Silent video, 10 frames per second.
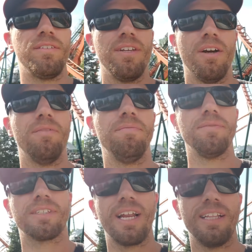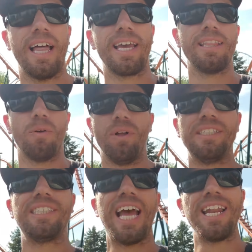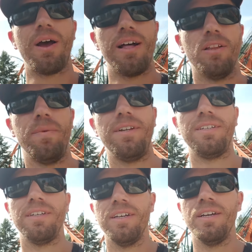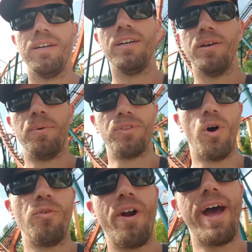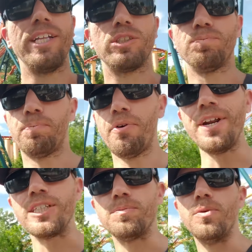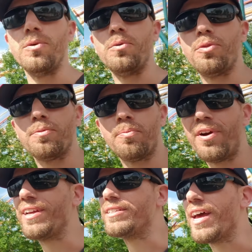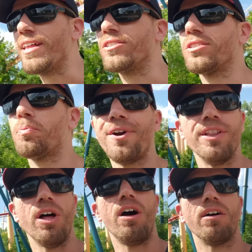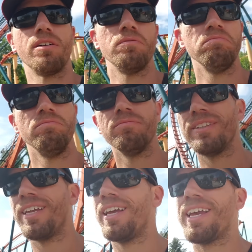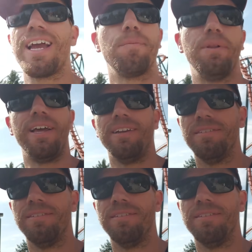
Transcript: You know, it's kind of lacking that one standout element, but the whole ride's pretty smooth, pretty intense, pretty long. Can't complain.